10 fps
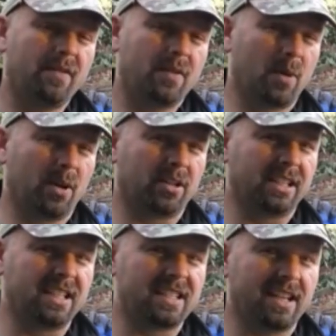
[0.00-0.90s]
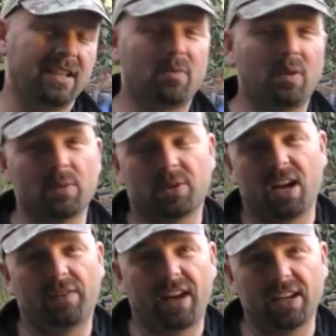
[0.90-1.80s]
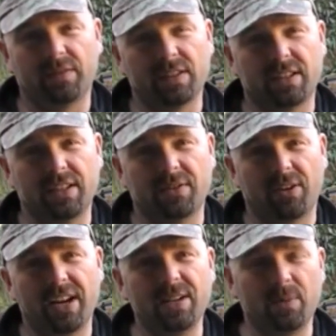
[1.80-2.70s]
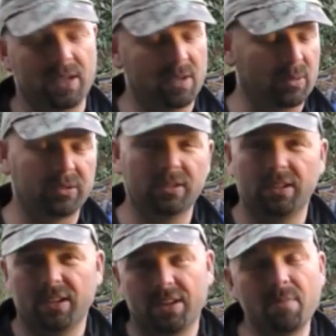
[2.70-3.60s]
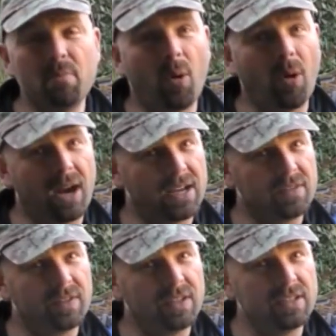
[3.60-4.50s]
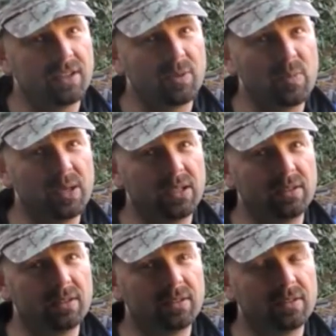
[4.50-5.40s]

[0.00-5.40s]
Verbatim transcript: If you're working on any site, you're probably going to have high-vis gear on anyway, but the more high-vis you can be,